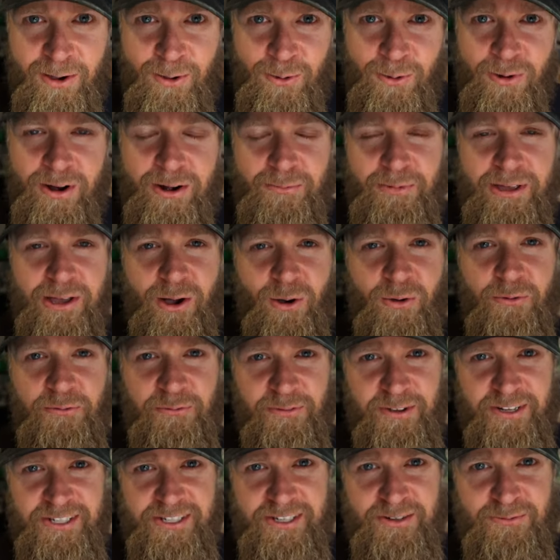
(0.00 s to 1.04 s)
we're gonna be going
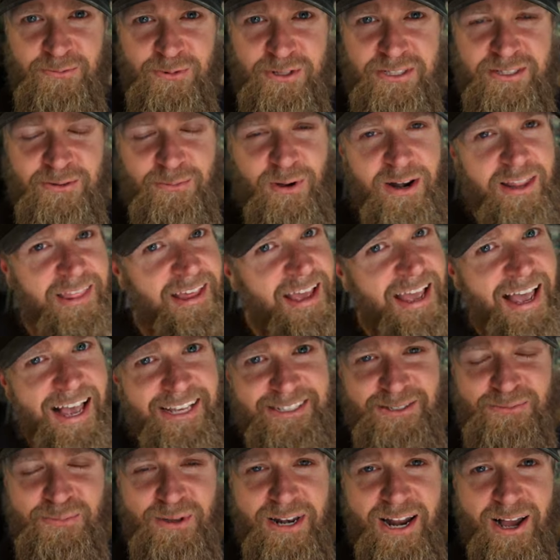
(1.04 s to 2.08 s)
fishing with somebody that
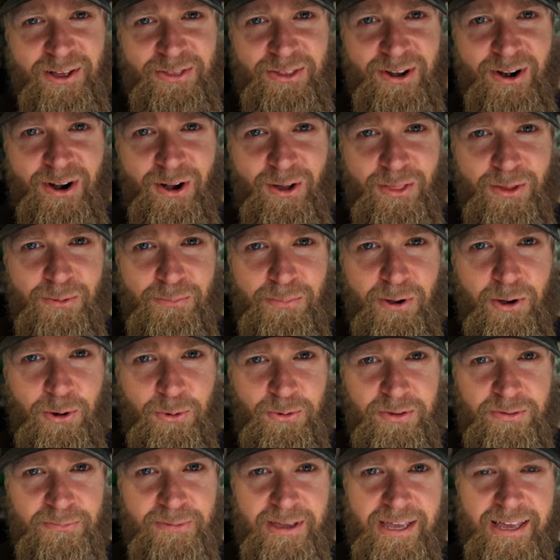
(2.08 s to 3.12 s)
hasn't been out there on the
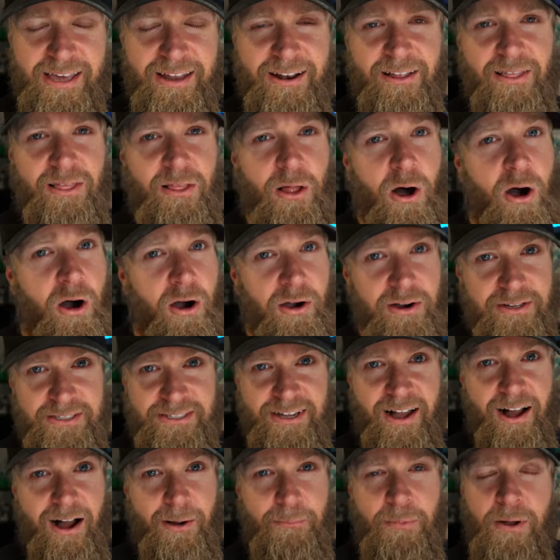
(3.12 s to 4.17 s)
boat with me in a long
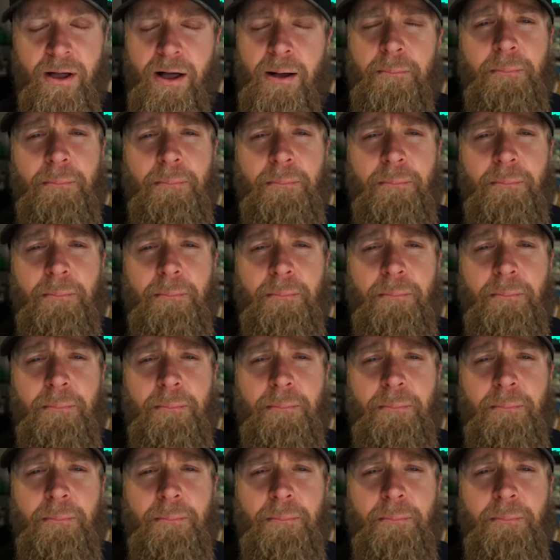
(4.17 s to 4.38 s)
time.